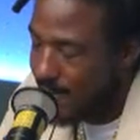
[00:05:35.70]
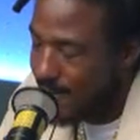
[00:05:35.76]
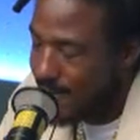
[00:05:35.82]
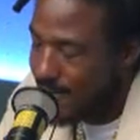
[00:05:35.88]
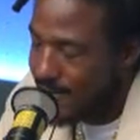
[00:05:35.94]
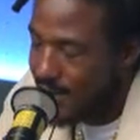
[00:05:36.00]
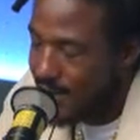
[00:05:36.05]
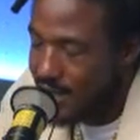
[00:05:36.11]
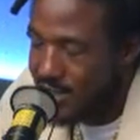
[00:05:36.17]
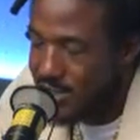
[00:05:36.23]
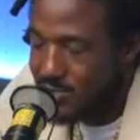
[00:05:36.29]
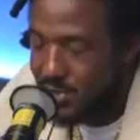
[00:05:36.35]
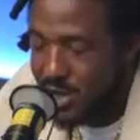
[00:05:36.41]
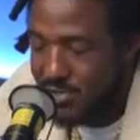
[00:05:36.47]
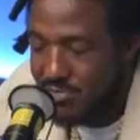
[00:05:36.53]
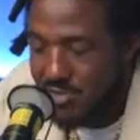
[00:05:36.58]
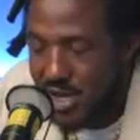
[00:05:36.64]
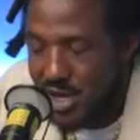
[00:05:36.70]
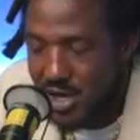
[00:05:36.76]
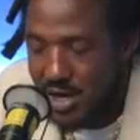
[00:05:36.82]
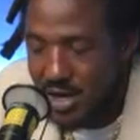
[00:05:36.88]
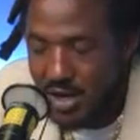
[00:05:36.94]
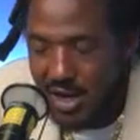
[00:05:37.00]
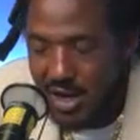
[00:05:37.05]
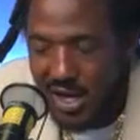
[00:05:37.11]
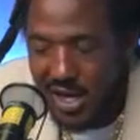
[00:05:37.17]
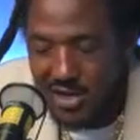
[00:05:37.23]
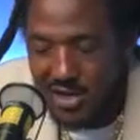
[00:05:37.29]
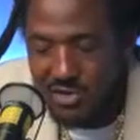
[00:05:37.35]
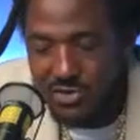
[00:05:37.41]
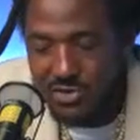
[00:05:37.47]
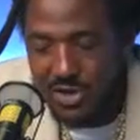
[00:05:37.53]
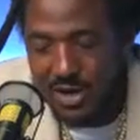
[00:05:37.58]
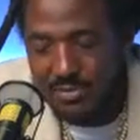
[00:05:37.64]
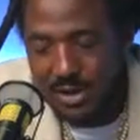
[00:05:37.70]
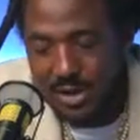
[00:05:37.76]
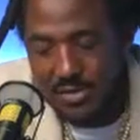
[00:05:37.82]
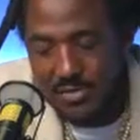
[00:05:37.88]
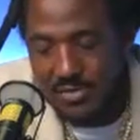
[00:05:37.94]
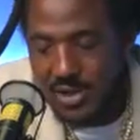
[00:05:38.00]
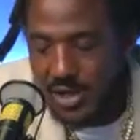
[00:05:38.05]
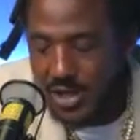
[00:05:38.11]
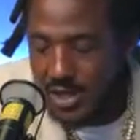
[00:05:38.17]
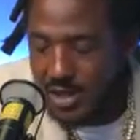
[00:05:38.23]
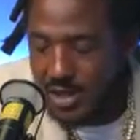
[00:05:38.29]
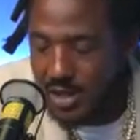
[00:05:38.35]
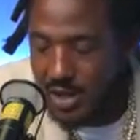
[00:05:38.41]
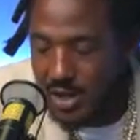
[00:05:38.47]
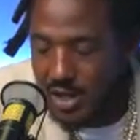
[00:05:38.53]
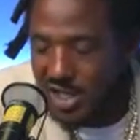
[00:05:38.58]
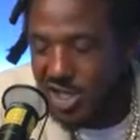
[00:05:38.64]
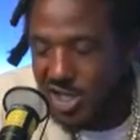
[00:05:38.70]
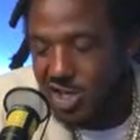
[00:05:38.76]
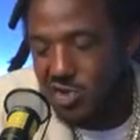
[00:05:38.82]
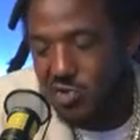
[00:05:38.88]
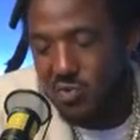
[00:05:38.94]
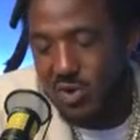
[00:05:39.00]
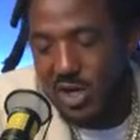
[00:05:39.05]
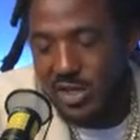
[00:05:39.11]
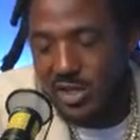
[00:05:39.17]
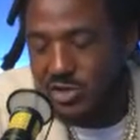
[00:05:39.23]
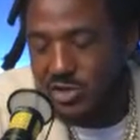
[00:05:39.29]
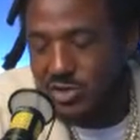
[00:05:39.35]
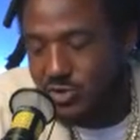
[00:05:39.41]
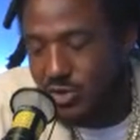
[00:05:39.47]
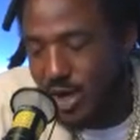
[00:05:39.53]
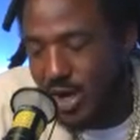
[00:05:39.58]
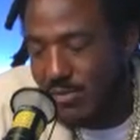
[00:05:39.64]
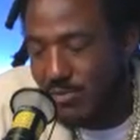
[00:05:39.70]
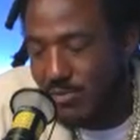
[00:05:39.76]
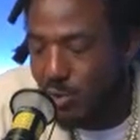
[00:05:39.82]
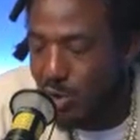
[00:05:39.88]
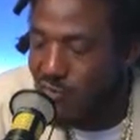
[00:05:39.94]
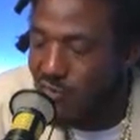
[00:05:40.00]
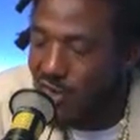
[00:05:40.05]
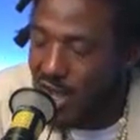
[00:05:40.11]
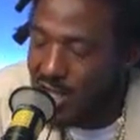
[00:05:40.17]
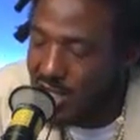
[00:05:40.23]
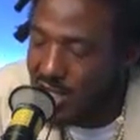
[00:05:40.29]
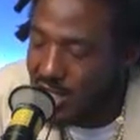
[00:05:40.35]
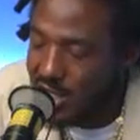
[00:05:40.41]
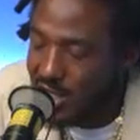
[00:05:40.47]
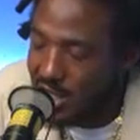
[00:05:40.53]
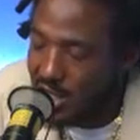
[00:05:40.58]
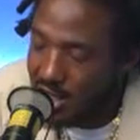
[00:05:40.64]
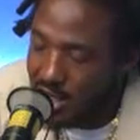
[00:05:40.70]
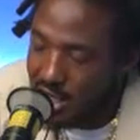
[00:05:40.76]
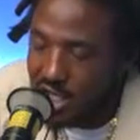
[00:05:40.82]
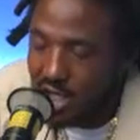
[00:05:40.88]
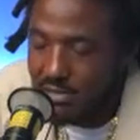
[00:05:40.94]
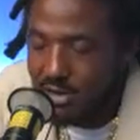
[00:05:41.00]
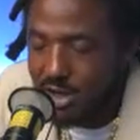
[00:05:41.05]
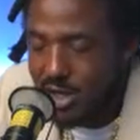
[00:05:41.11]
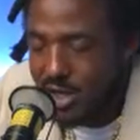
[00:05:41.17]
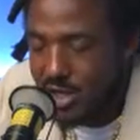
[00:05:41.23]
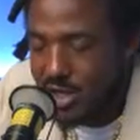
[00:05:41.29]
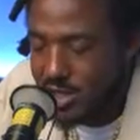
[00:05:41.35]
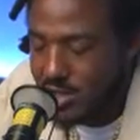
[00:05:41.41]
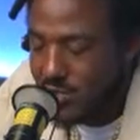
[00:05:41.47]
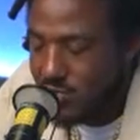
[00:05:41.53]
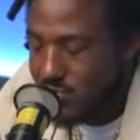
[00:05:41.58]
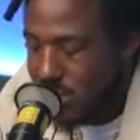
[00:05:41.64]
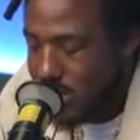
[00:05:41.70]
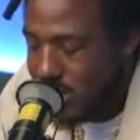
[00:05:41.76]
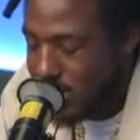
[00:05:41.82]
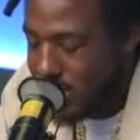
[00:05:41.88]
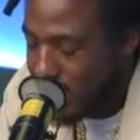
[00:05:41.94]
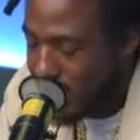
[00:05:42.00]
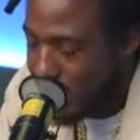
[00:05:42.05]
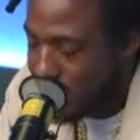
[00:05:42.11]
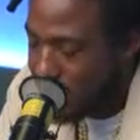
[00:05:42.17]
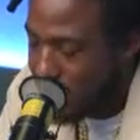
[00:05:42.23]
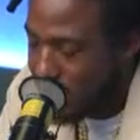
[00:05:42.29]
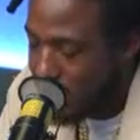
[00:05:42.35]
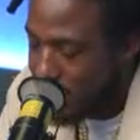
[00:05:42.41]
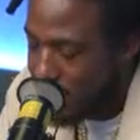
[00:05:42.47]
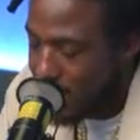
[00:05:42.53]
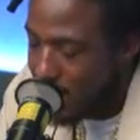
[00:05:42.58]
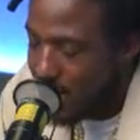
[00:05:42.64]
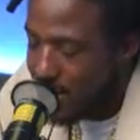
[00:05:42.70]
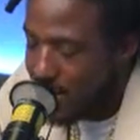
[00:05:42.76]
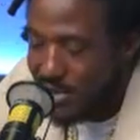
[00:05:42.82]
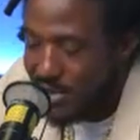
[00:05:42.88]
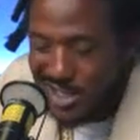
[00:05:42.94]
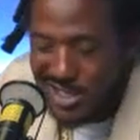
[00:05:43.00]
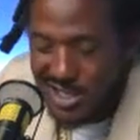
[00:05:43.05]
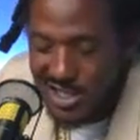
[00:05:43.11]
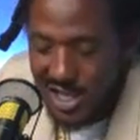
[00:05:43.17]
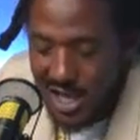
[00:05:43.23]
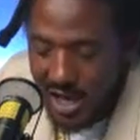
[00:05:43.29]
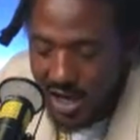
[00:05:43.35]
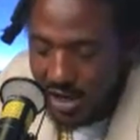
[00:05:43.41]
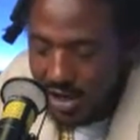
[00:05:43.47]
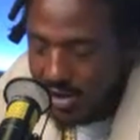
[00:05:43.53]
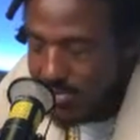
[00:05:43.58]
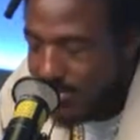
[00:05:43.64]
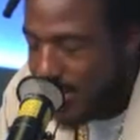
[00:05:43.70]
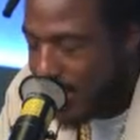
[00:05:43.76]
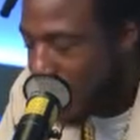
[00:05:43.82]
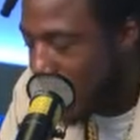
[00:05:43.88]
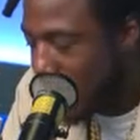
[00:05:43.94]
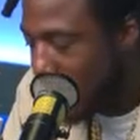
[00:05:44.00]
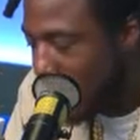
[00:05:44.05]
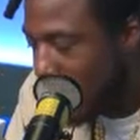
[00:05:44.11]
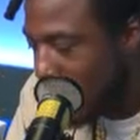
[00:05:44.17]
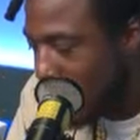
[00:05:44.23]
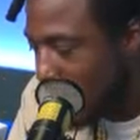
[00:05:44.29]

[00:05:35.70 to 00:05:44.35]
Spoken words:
I think it's been a minute. I ain't dropped in a minute. Couldn't wait to drop. We finally here. Couple days in a wake up. I'm ecstatic about it.